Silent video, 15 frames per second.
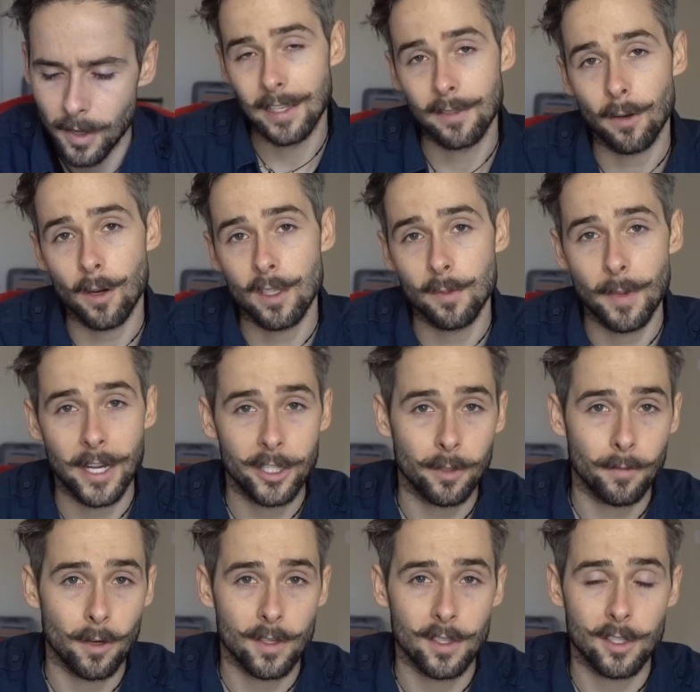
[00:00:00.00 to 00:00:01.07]
As far as Spectrum
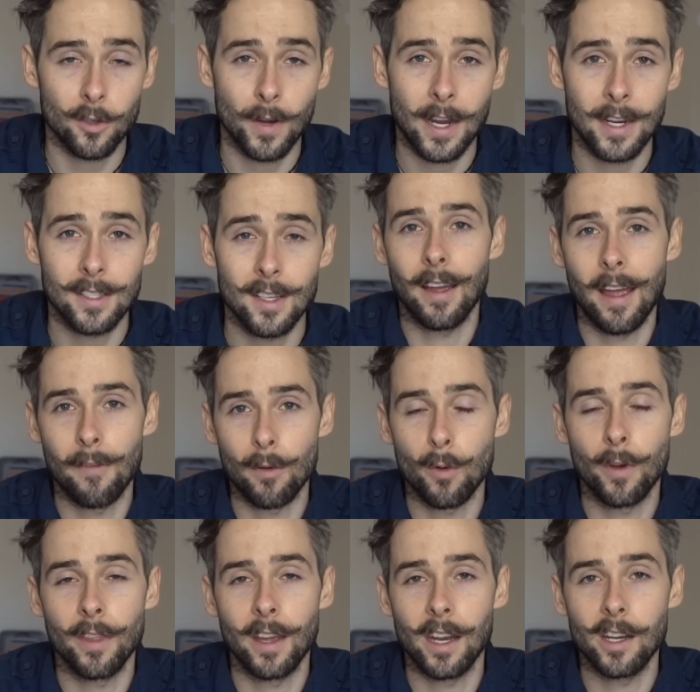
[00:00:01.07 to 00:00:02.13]
versus Taranis,
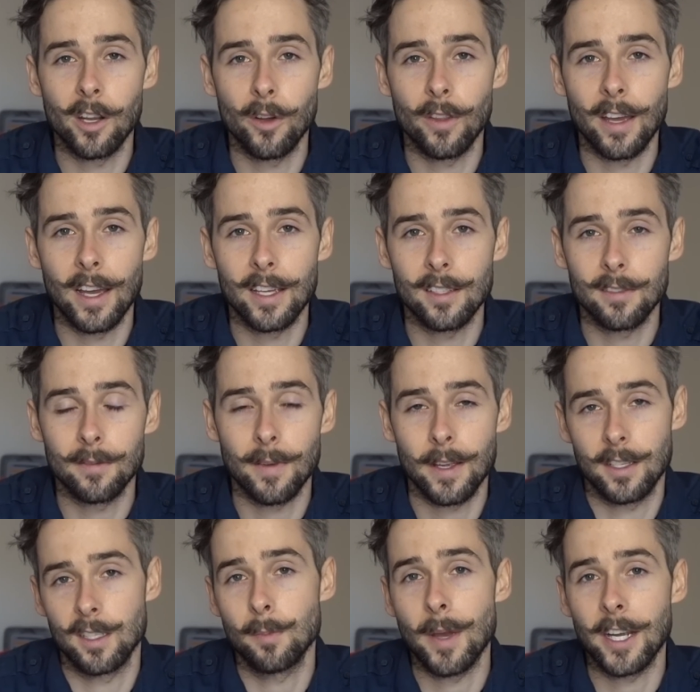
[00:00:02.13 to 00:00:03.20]
everyone that I know that has
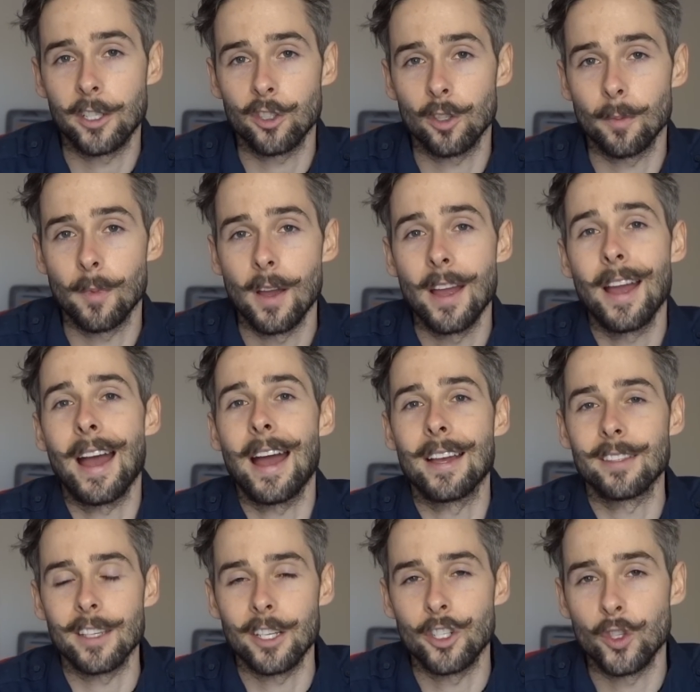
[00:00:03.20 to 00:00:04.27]
Spectrum
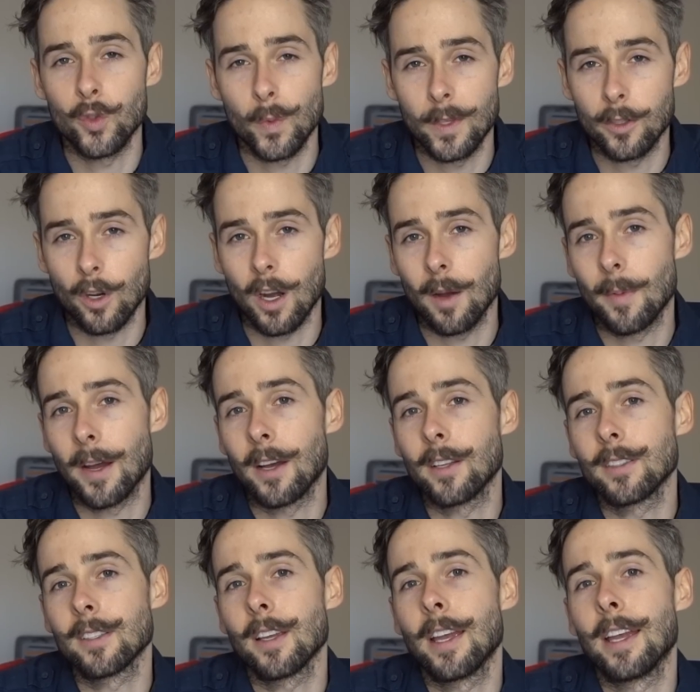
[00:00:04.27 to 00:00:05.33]
has issues with the
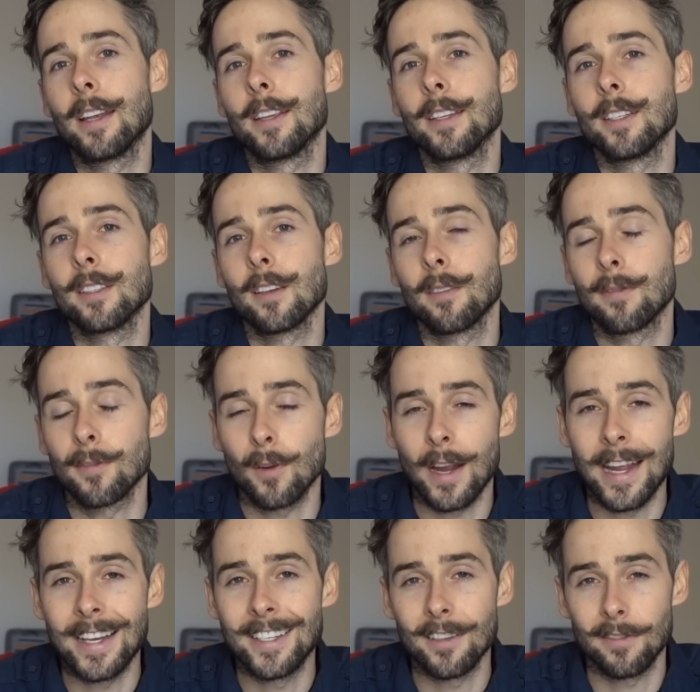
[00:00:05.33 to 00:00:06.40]
dropouts and is
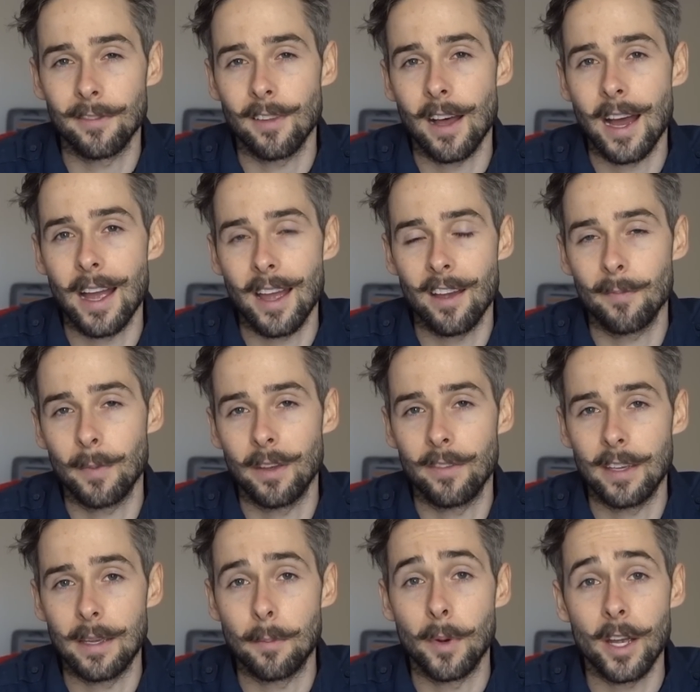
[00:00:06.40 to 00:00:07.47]
afraid to fly FPV.